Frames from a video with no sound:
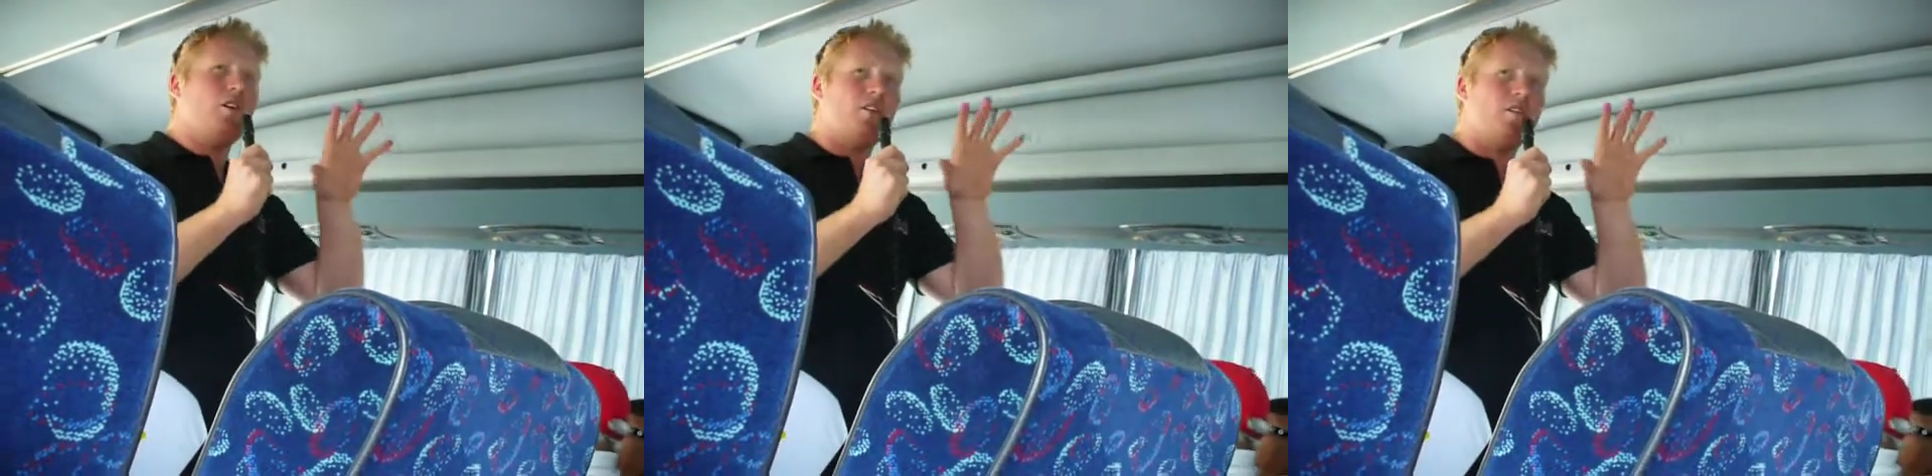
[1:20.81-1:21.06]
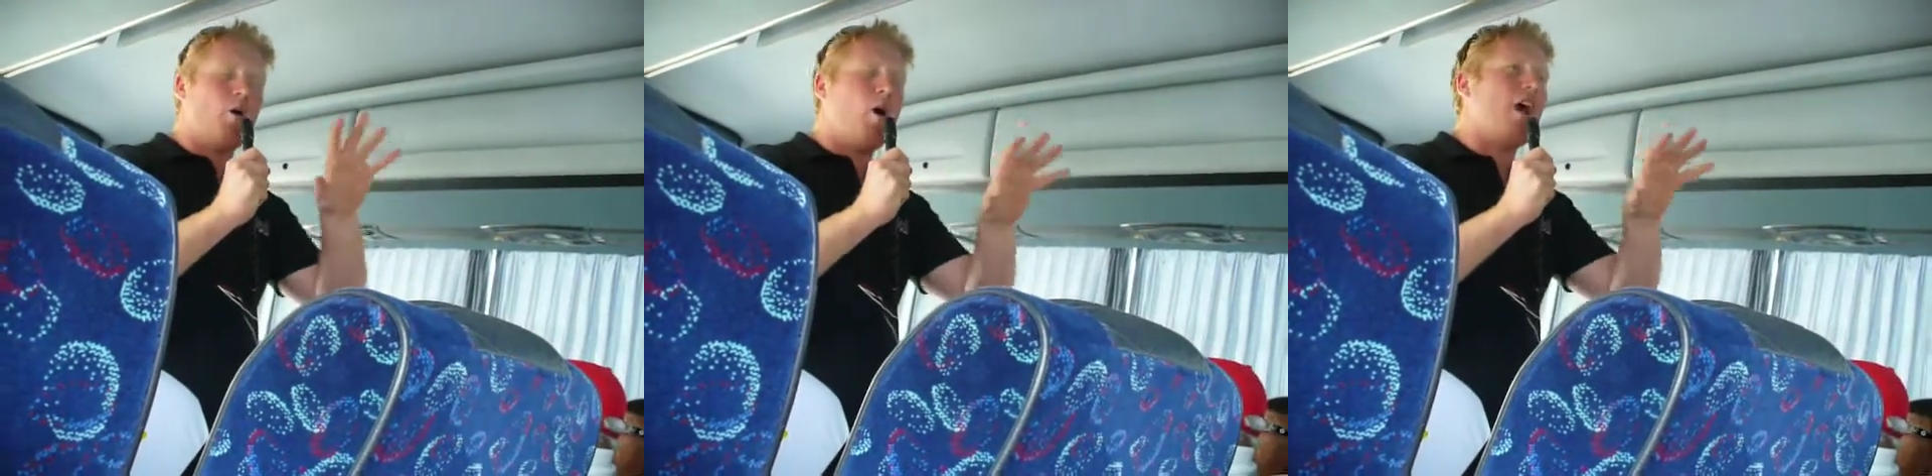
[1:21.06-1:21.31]

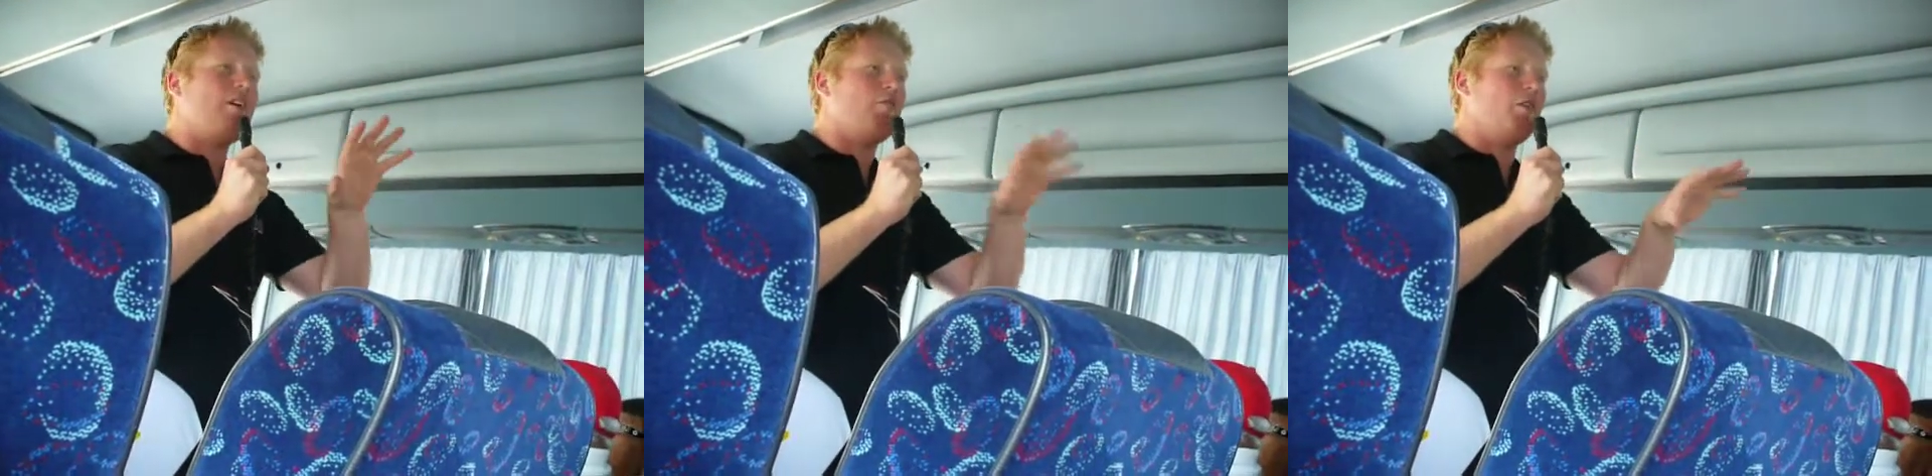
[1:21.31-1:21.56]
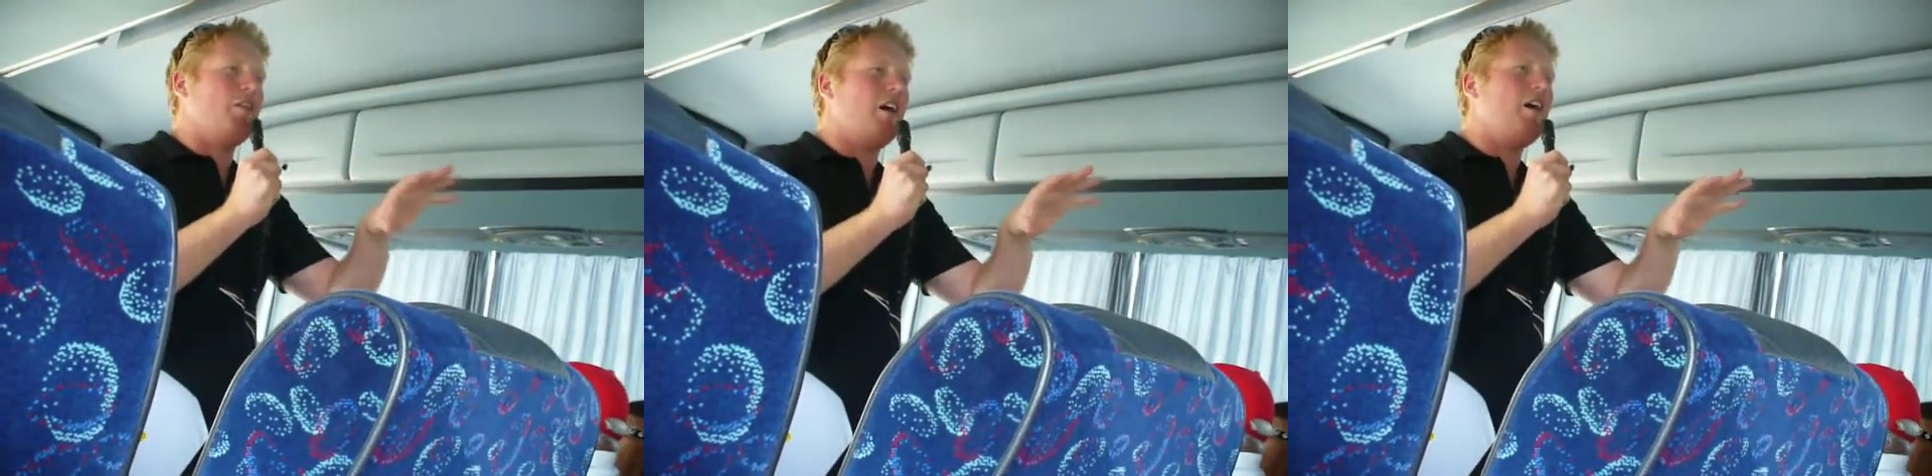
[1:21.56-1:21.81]
the Rhine
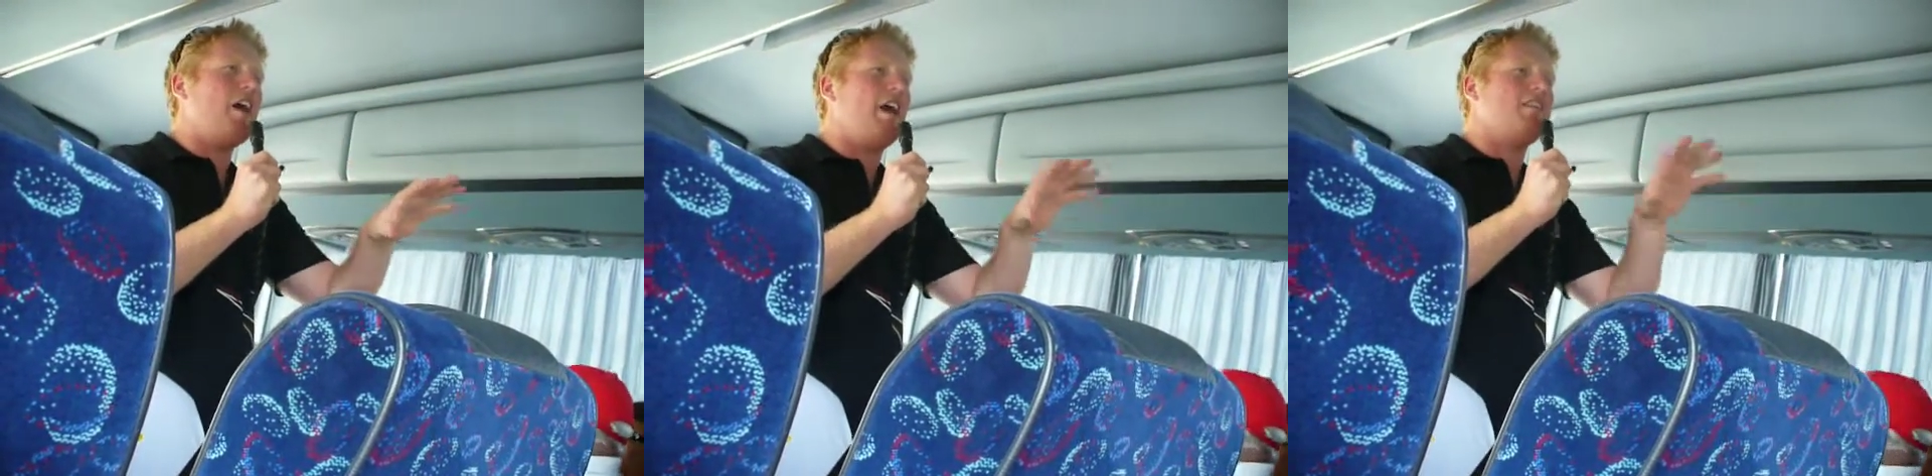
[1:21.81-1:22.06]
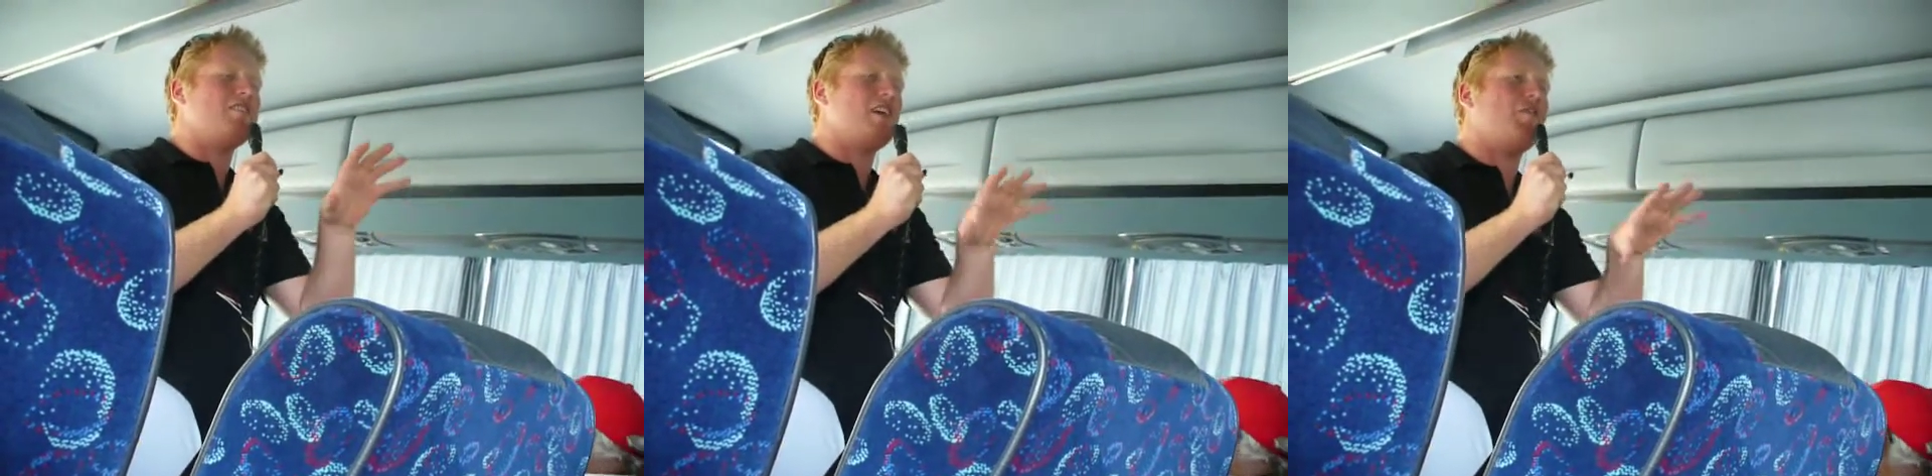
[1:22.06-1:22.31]
River
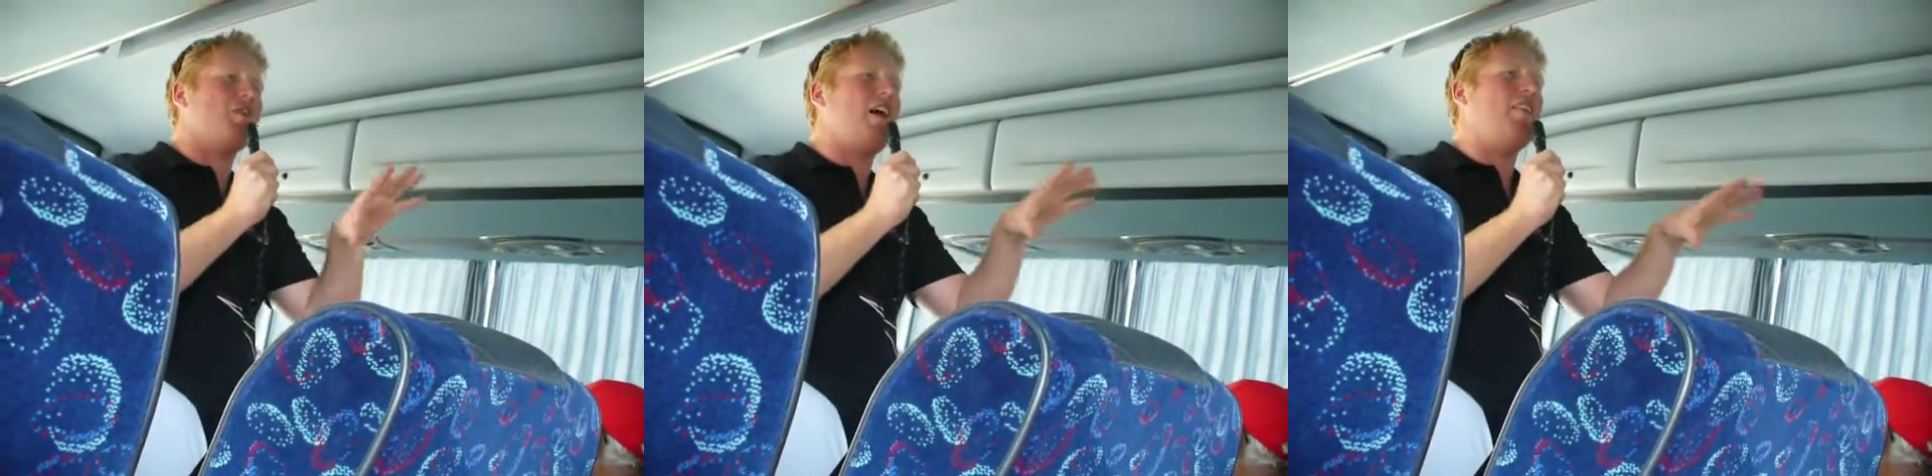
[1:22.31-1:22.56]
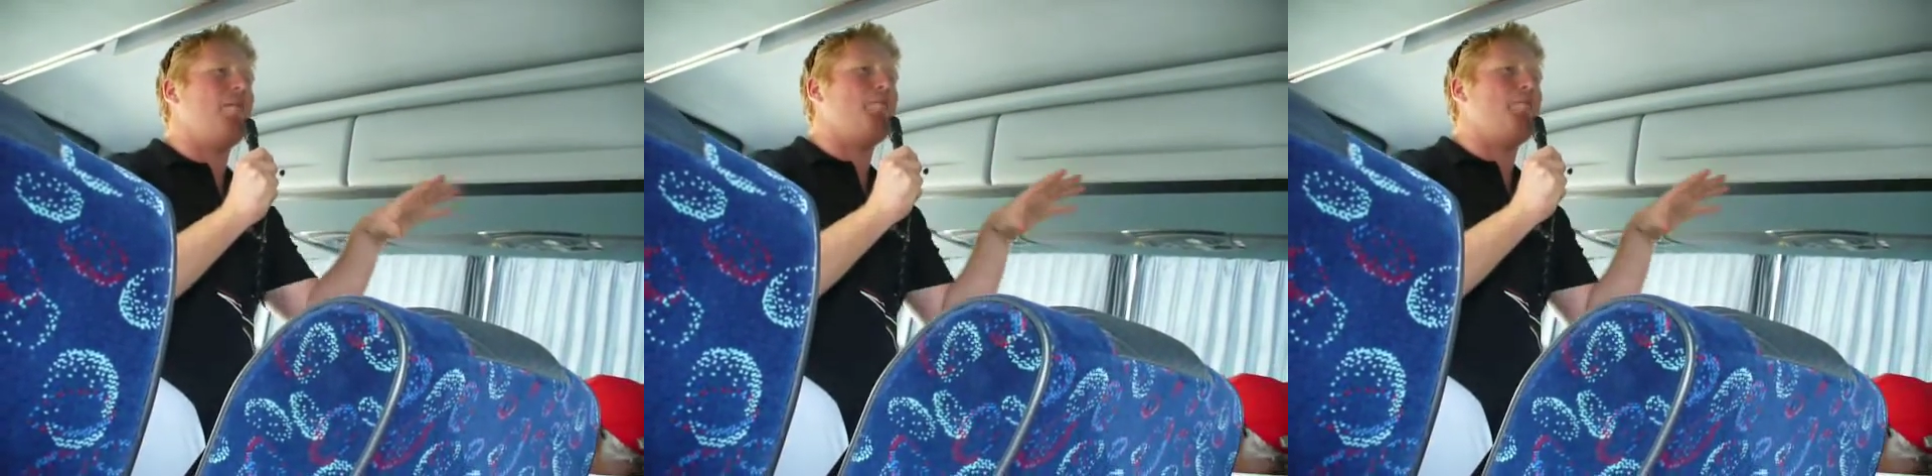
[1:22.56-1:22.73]
and several other